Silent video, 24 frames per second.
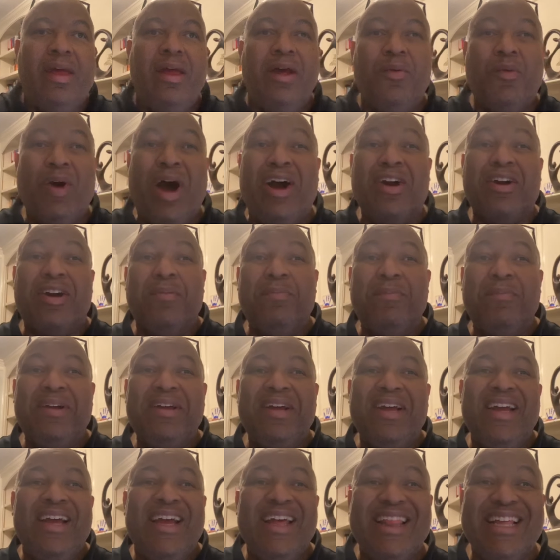Welcome.
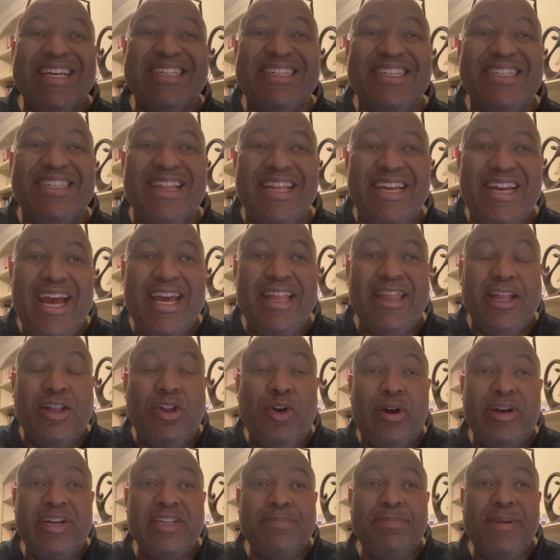This is the day the
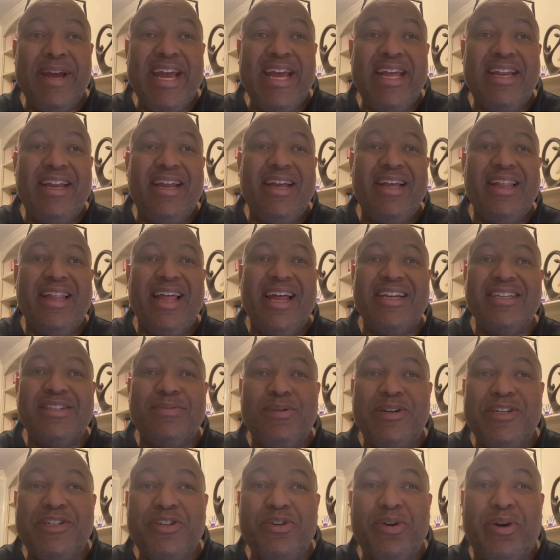Lord has made. Let us
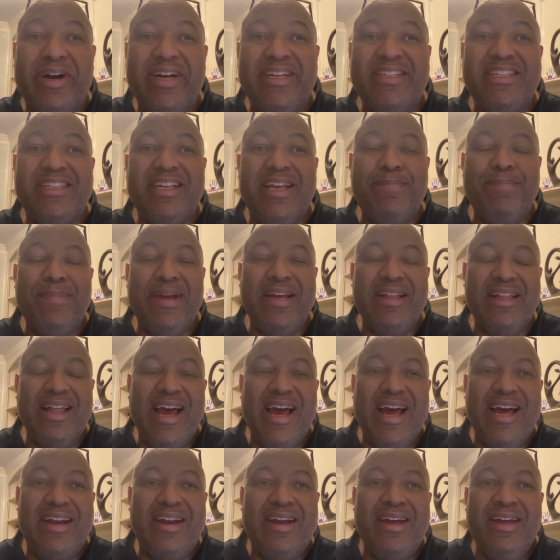rejoice and be
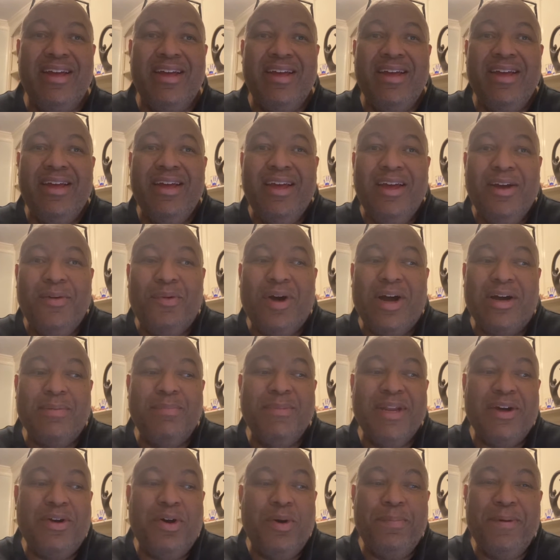glad. Welcome
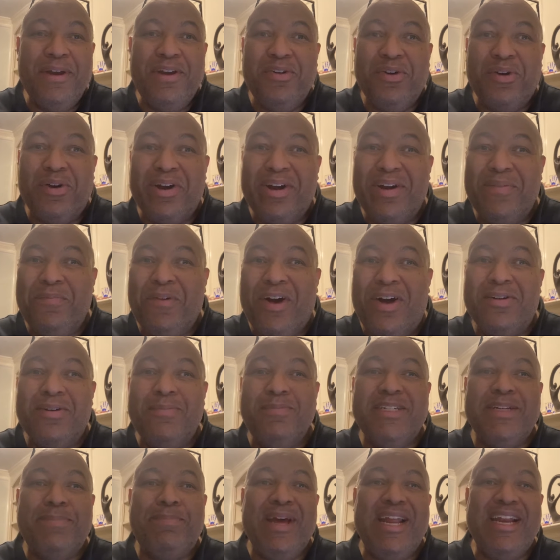to Open Door and welcome
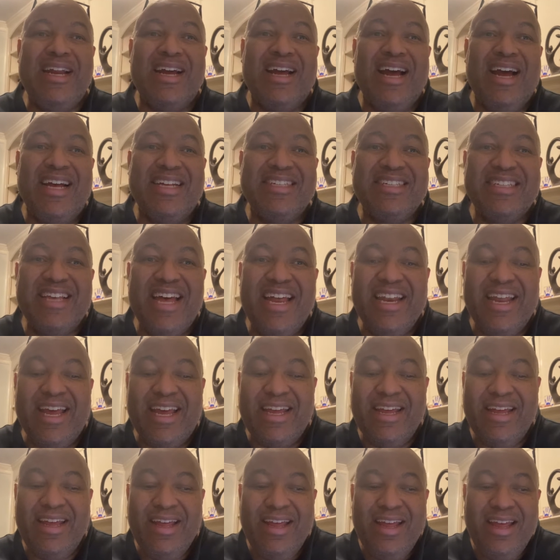to Pentecost
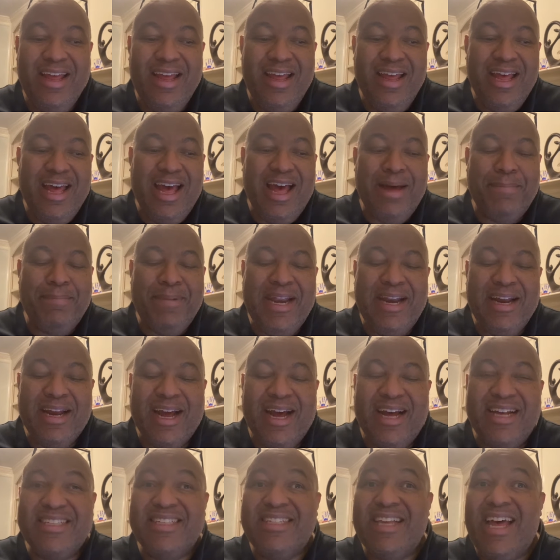Sunday.
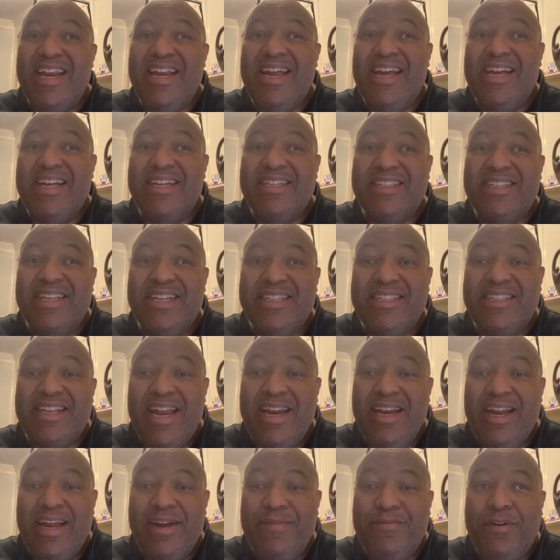Pentecost Sunday is the
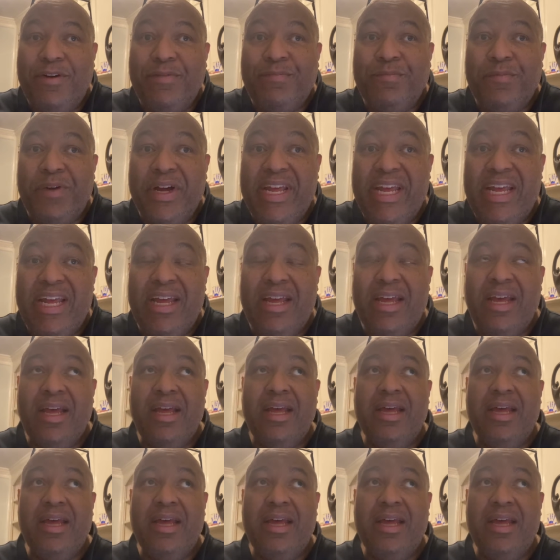Sunday when we